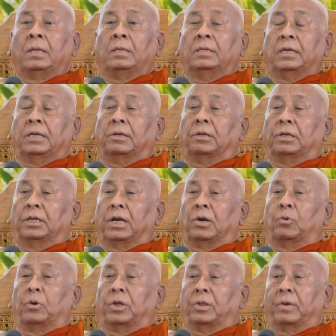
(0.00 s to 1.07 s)
Sero
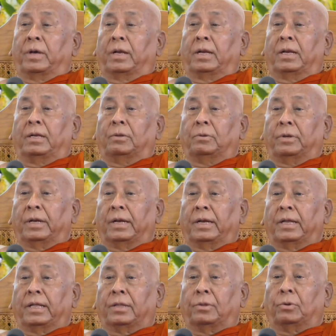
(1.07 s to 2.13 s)
jau went out a lure and
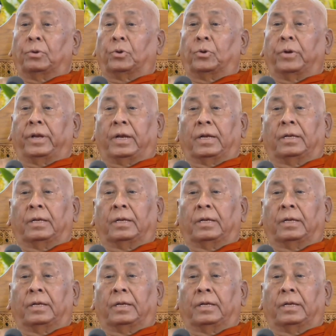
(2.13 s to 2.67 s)
a do tweet.